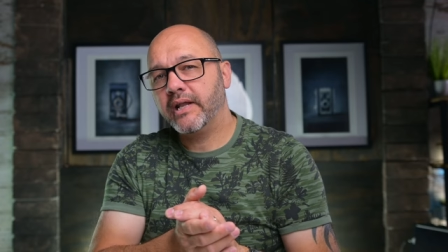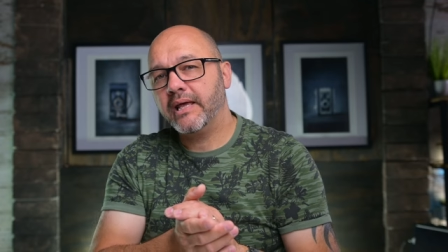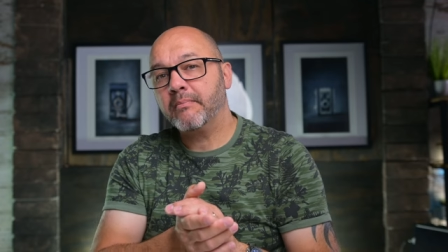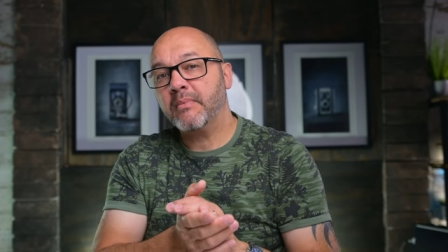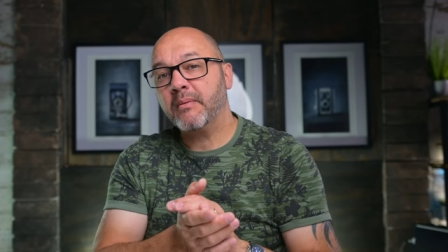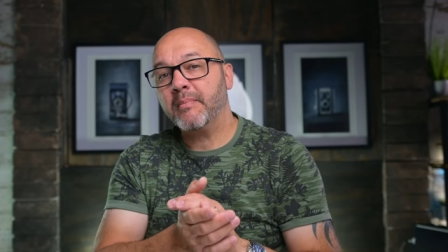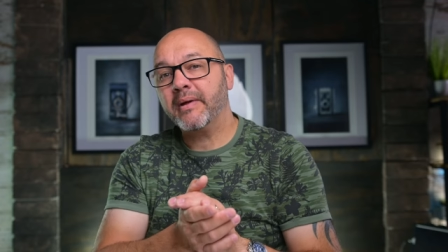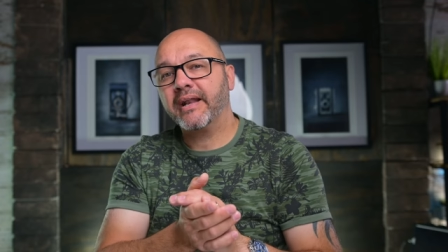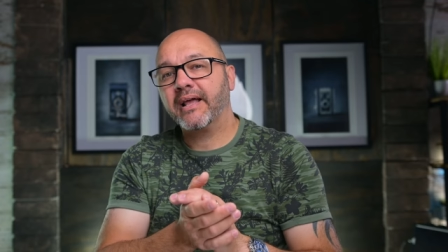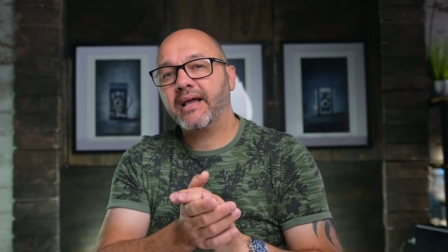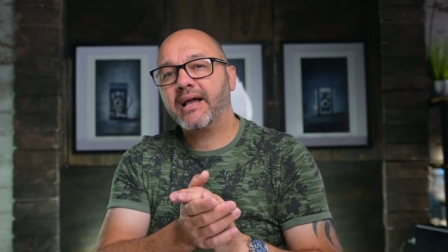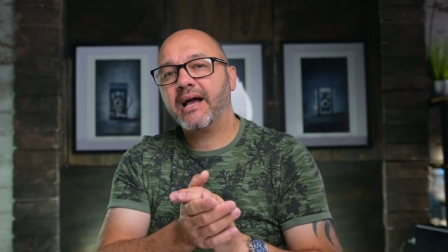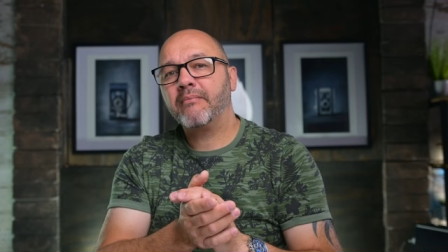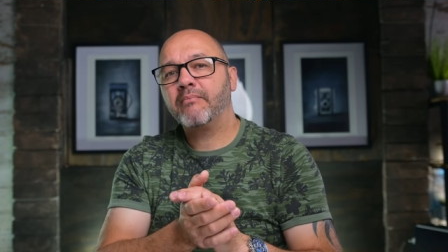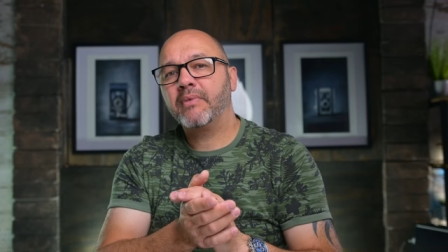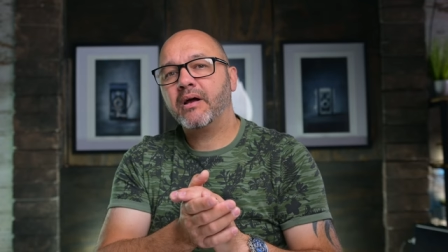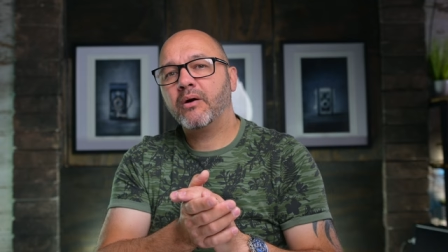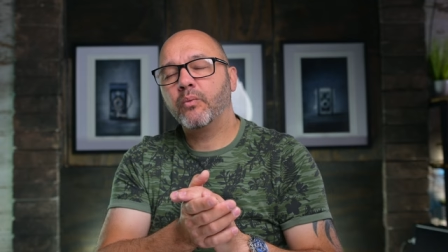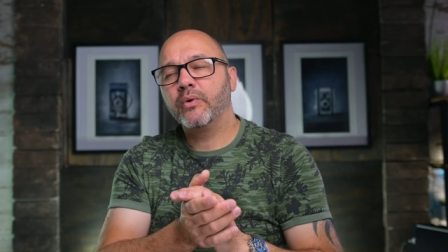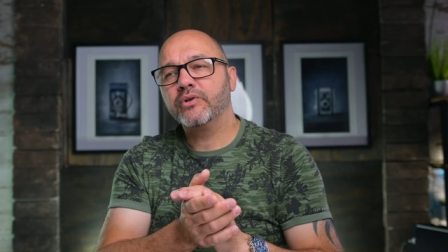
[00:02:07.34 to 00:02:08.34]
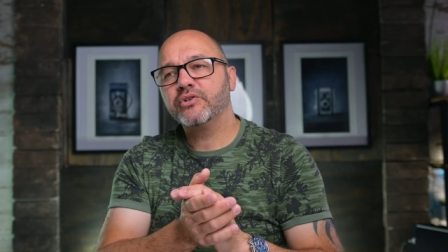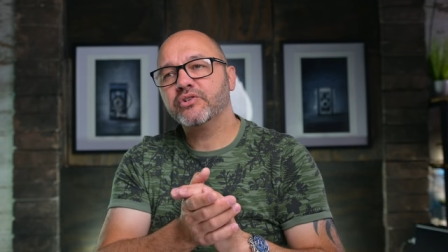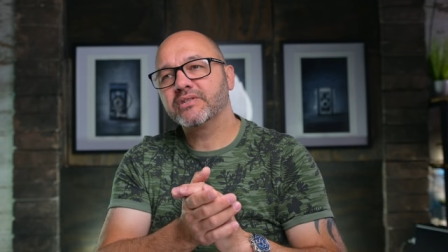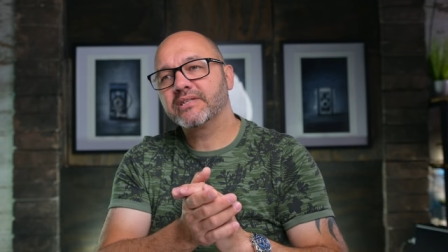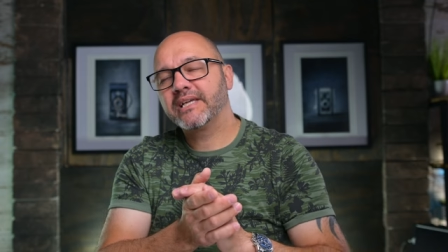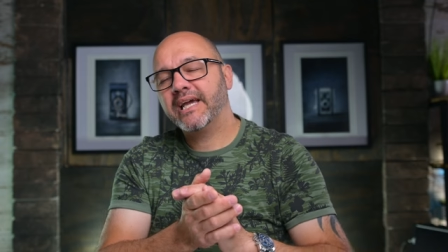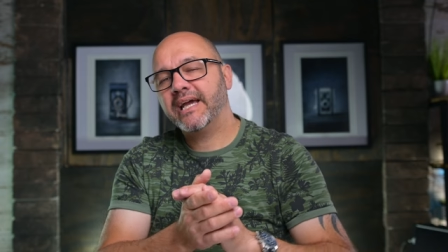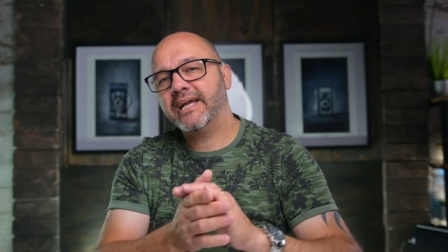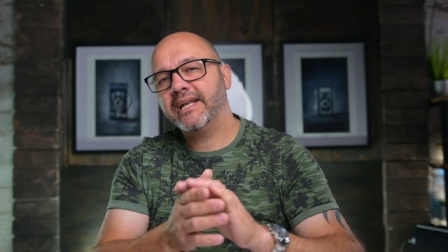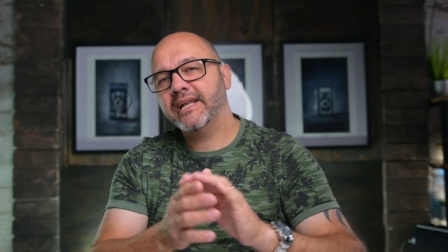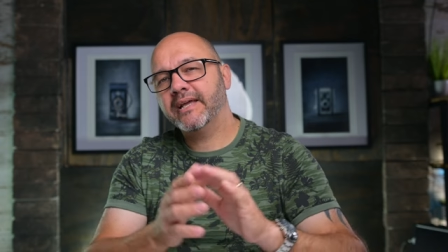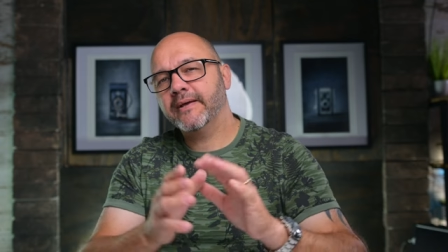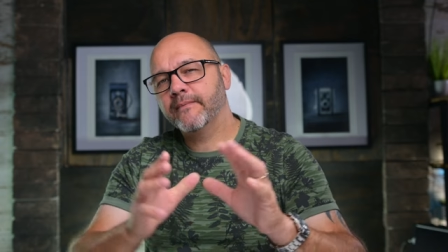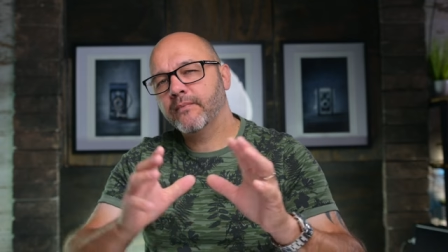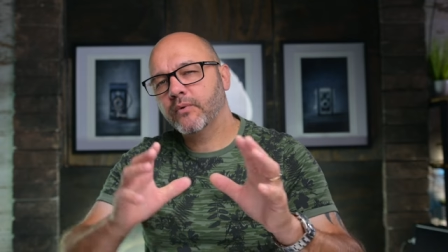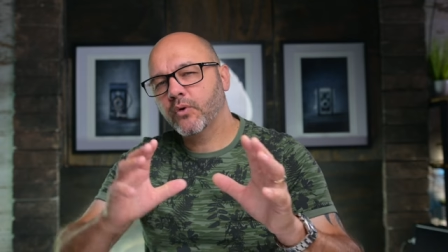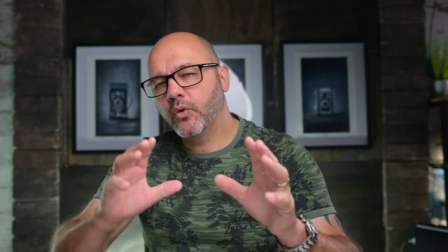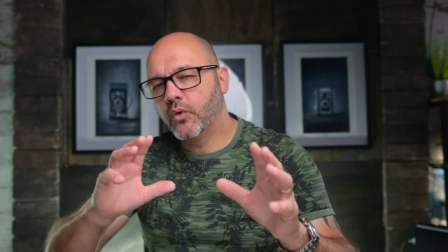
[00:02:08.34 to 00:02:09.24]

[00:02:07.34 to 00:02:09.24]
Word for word: to implement a camera which is kind of